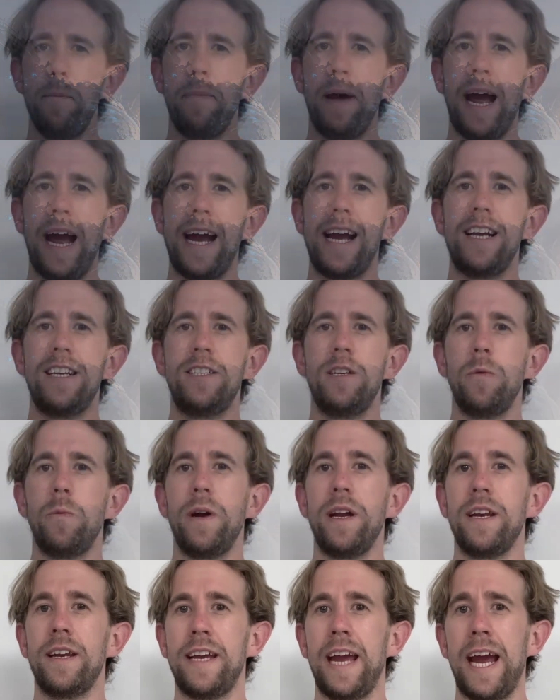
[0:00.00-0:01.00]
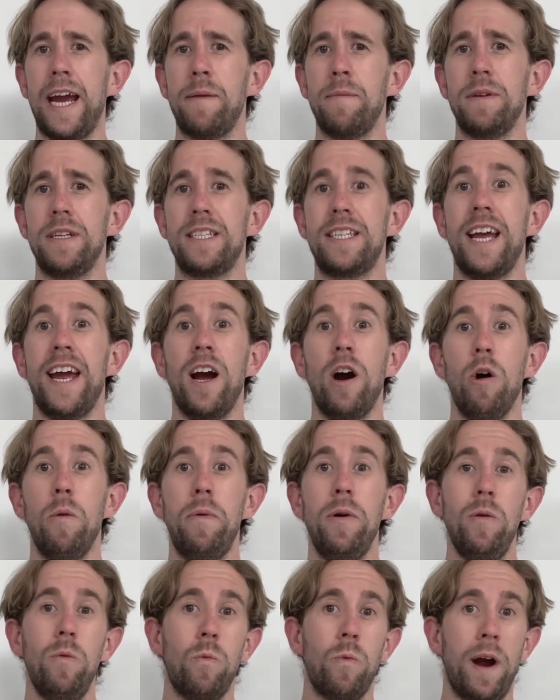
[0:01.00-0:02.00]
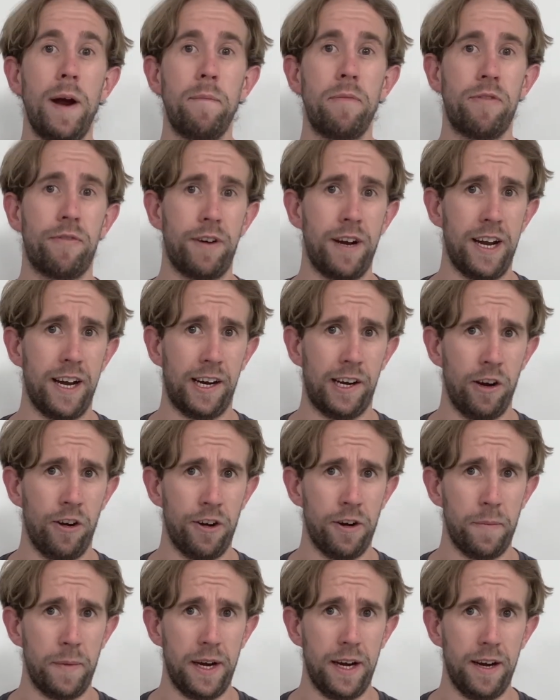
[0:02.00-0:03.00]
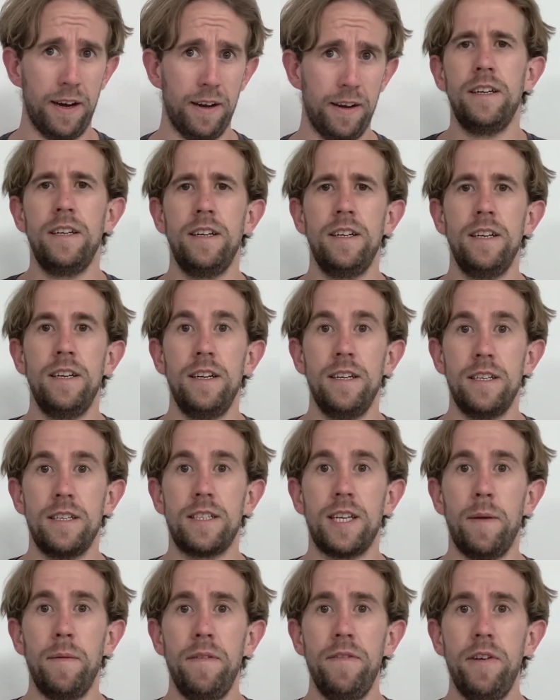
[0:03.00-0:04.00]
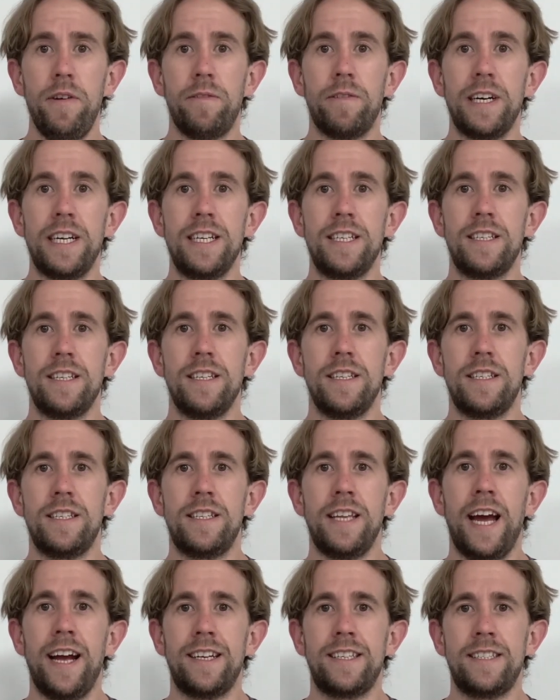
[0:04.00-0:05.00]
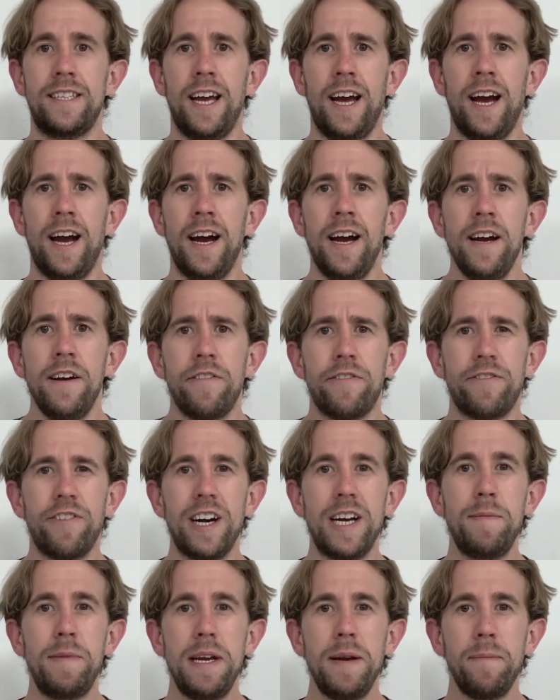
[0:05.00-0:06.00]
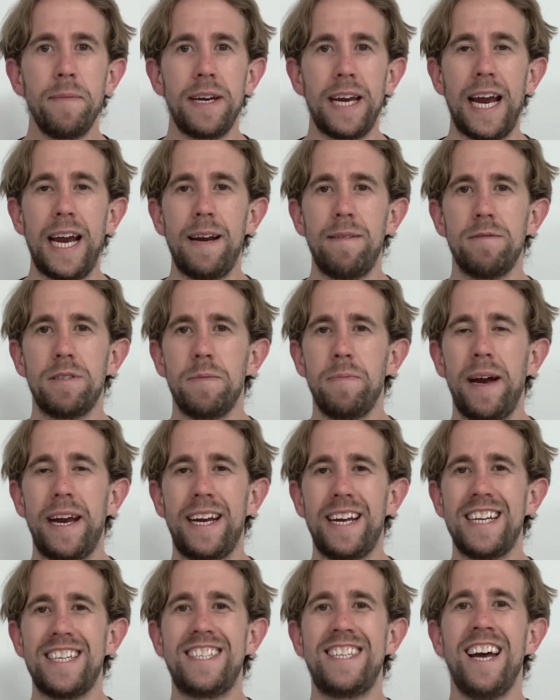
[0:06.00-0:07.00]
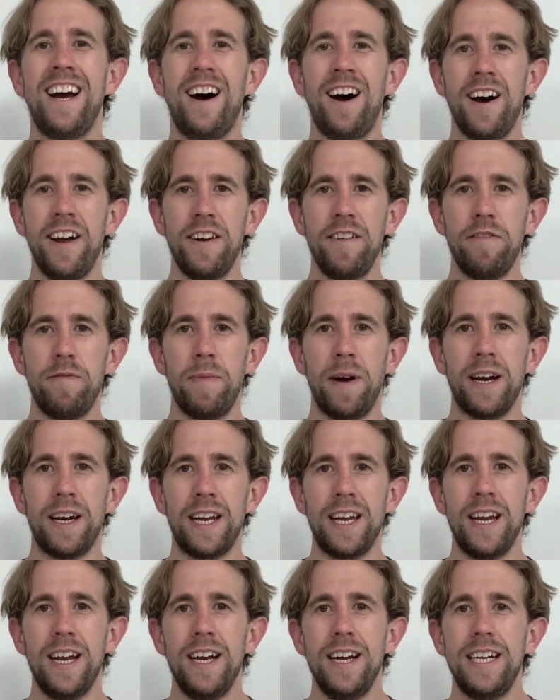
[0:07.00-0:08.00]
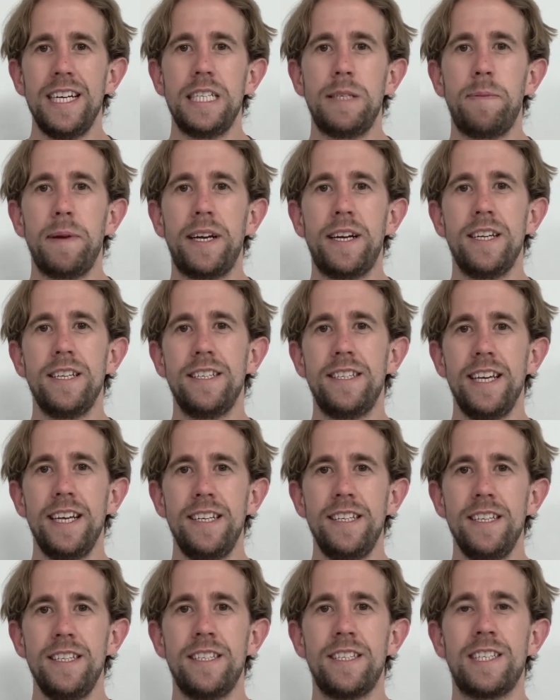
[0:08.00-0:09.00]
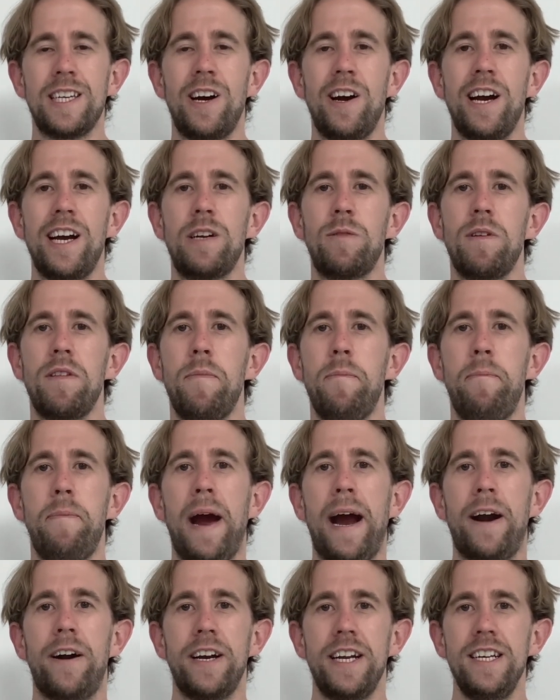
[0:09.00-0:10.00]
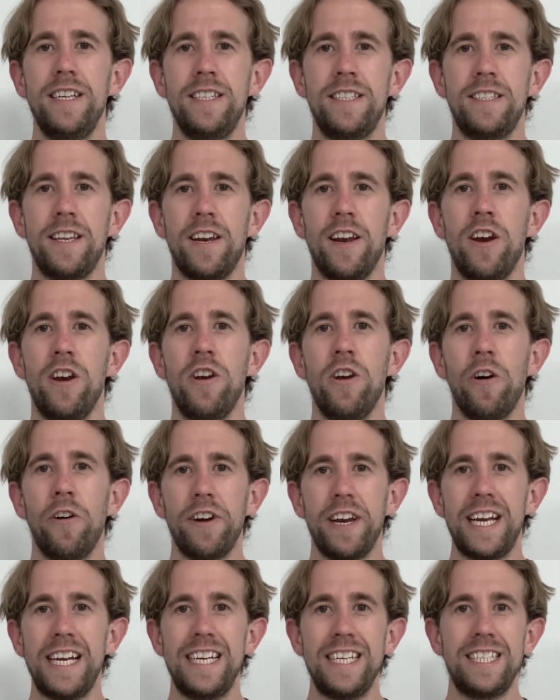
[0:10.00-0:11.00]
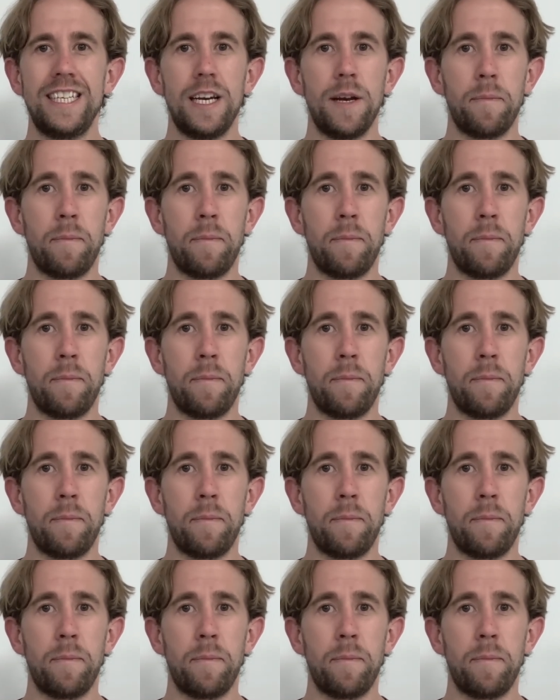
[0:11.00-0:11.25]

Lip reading: pay-to-win gamers help a Web3 economy? Some of the reasons that freemium games make a ton of money is because they're designed with barriers that are not easy to